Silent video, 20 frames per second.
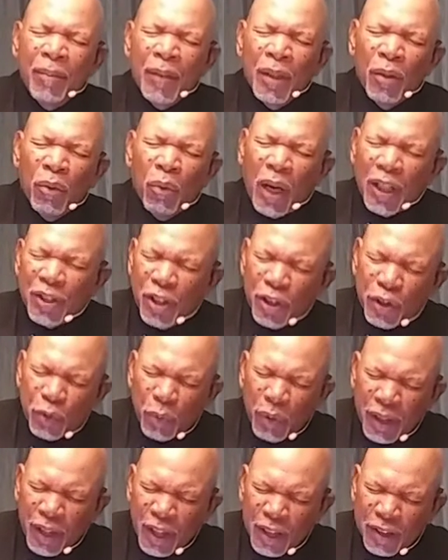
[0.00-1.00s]
Wash us
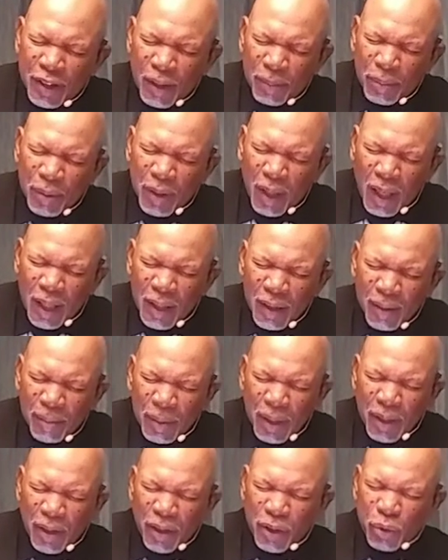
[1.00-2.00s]
with hyssop, God, and
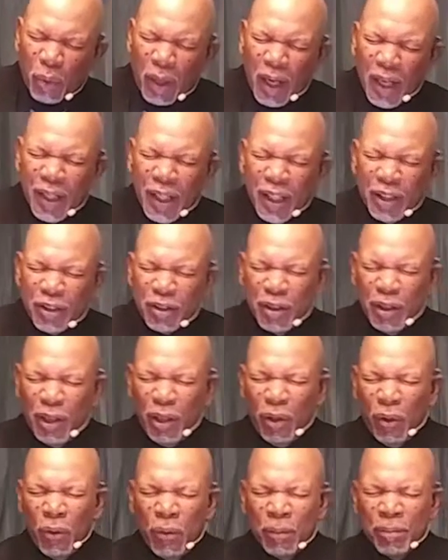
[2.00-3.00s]
make us white as
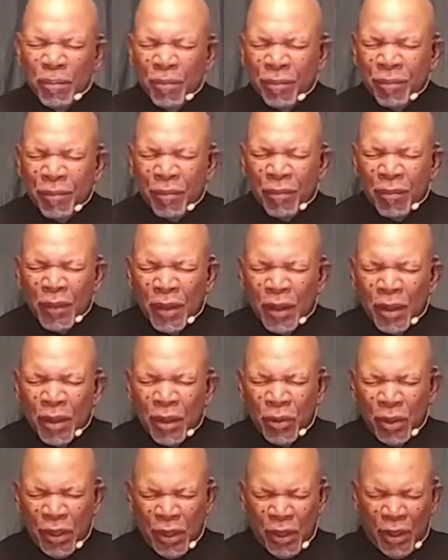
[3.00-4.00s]
snow.
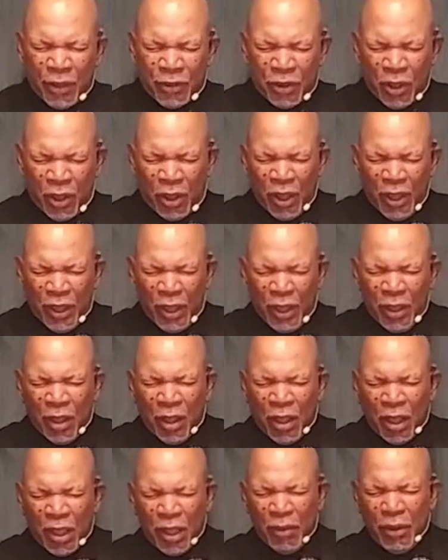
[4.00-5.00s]
Create us a clean
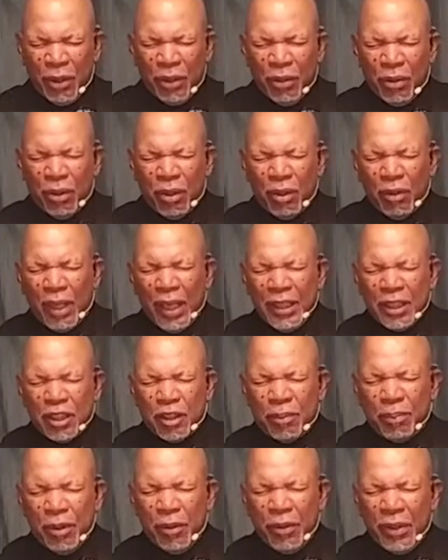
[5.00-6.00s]
heart and renew a right
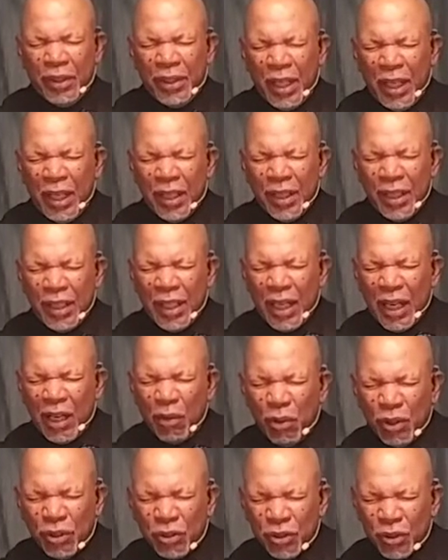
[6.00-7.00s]
spirit down in
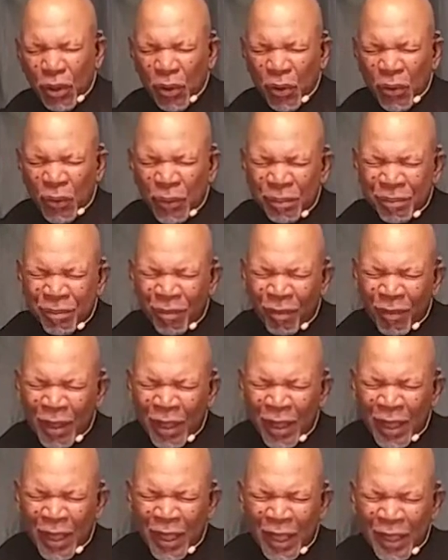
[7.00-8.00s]
our soul.
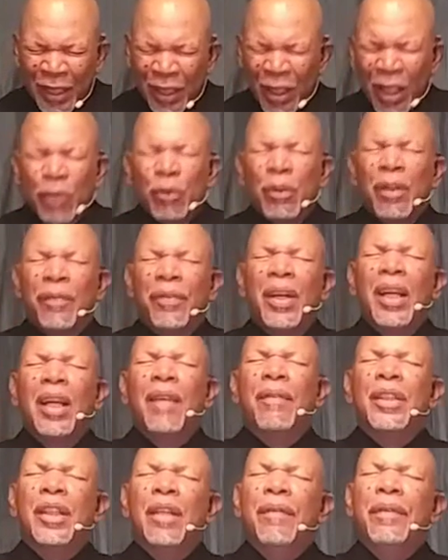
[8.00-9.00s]
And God, we
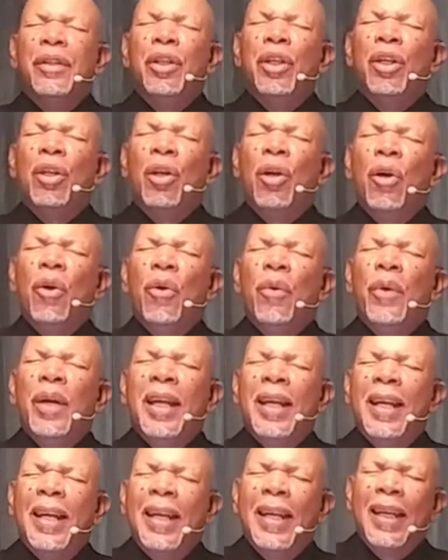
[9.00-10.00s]
forever give you the
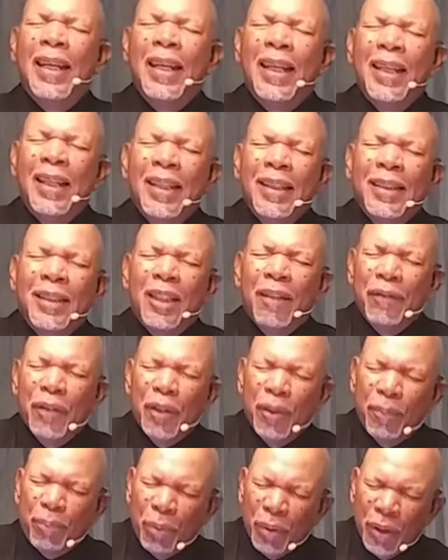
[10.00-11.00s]
glory, give you
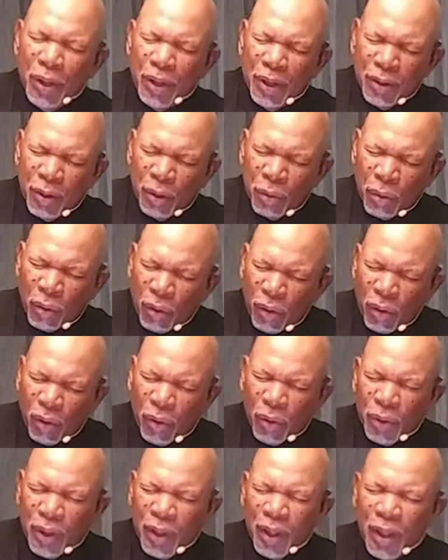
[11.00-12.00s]
the praise of
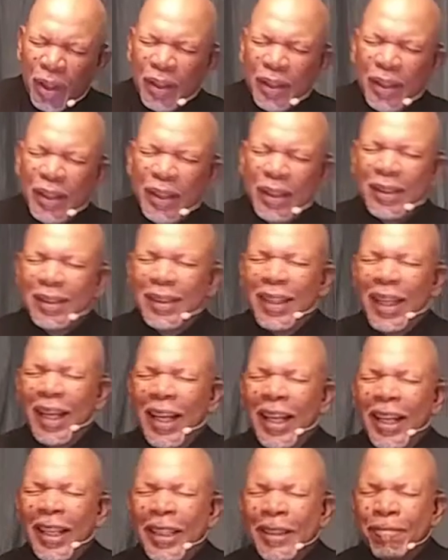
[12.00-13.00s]
all on this
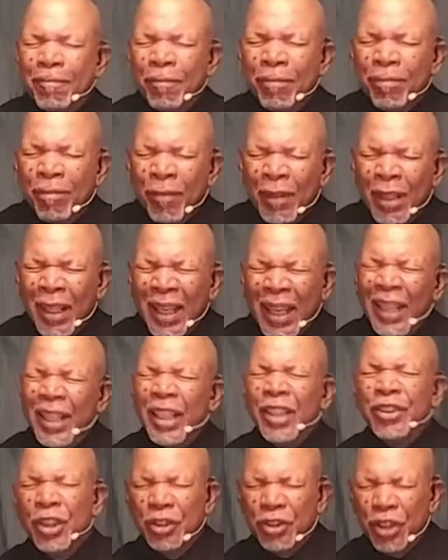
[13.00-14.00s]
time. And
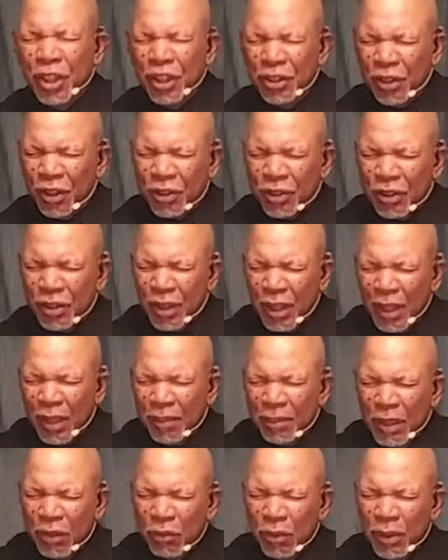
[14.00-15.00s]
it's in Jesus' name
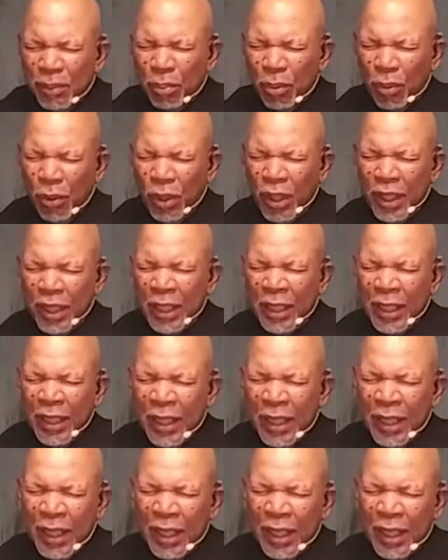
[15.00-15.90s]
that we pray.